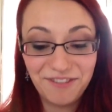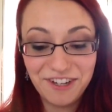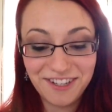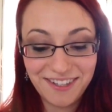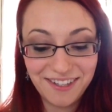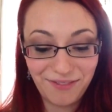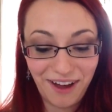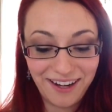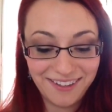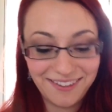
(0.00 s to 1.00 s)
vicious this
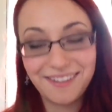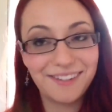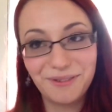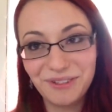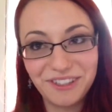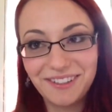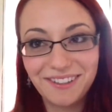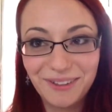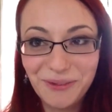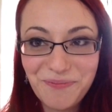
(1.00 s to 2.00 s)
fight is. It's not vicious
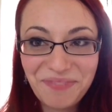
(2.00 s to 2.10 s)
at all.